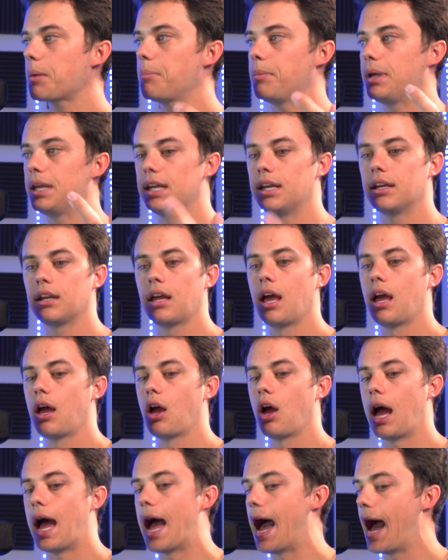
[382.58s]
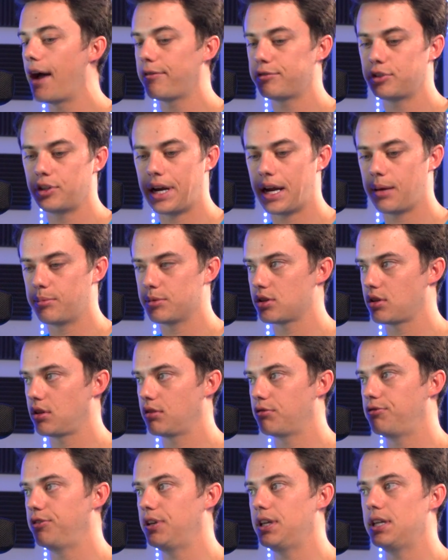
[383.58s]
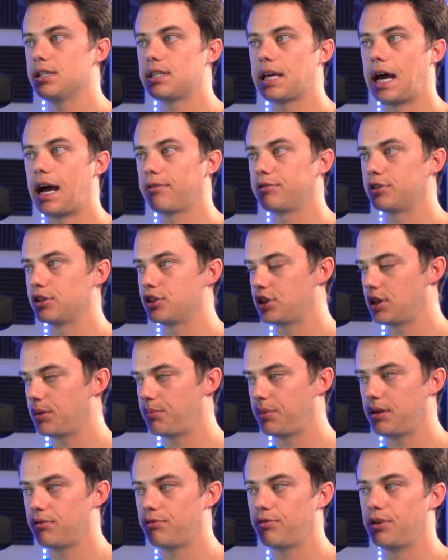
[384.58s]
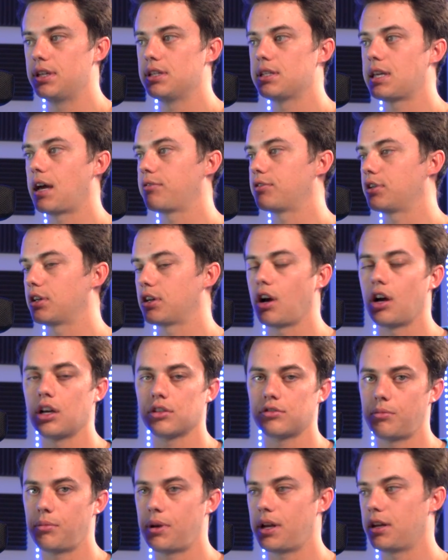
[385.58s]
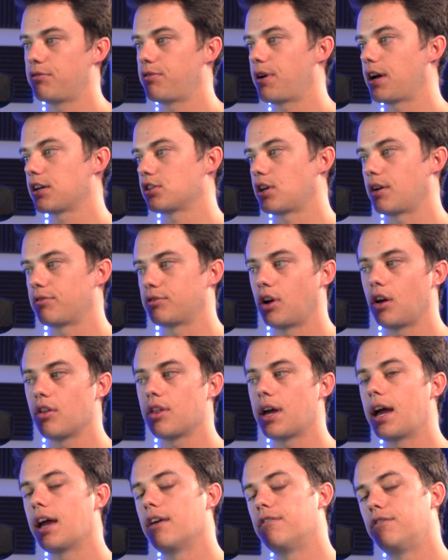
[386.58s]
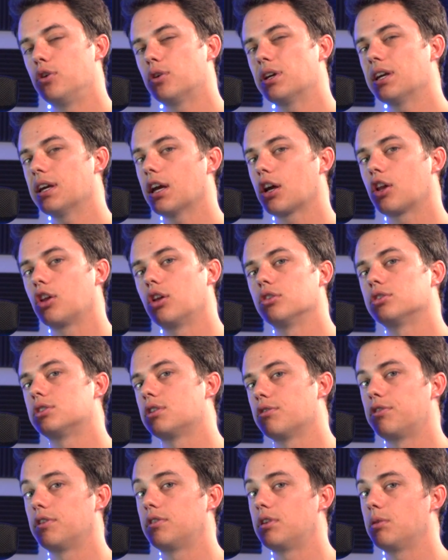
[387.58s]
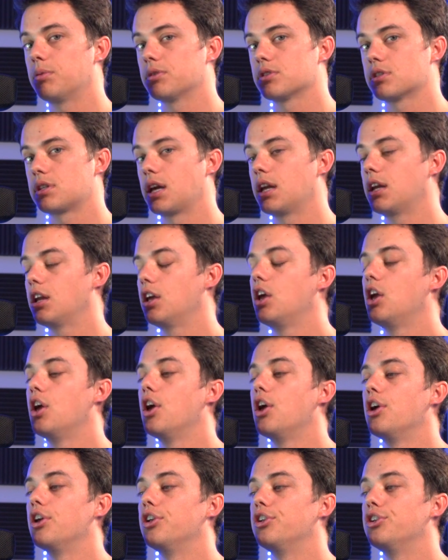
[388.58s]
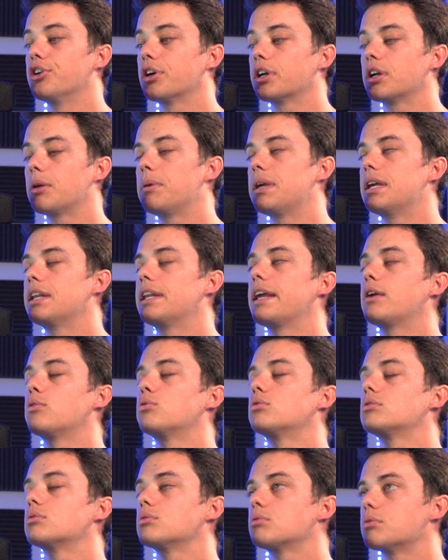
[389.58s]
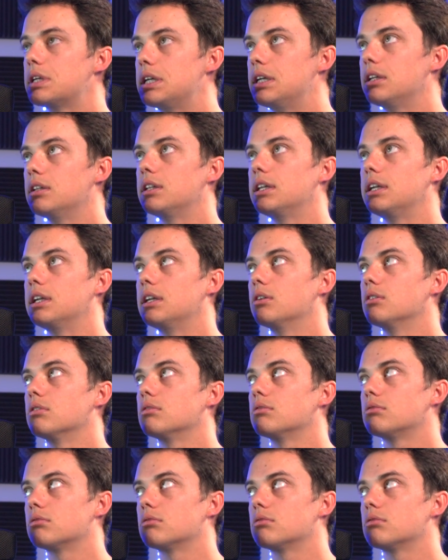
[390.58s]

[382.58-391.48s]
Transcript: meaning after Amazon fees, after shipping fees, after cost for manufacturer, after all that, if you can get close to fifty percent, you're going to be in a really